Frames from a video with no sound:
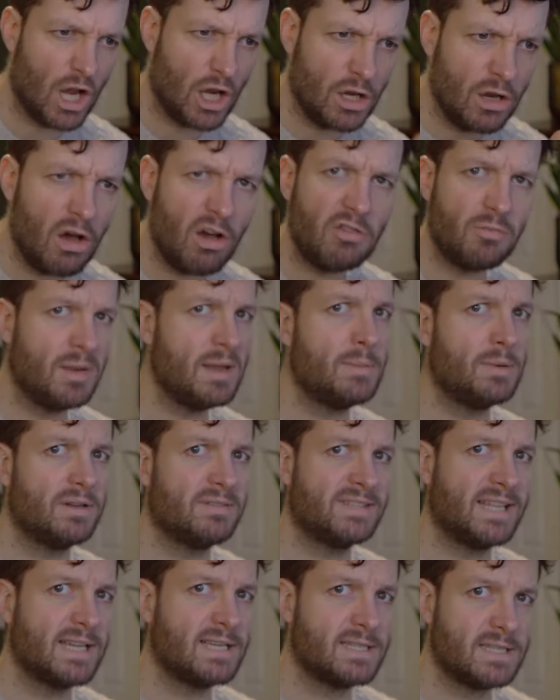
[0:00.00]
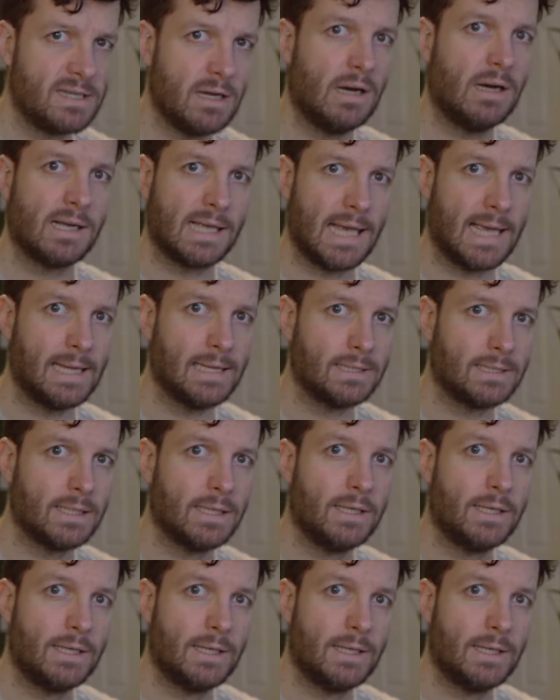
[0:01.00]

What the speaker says: A lot of people have said Stargate,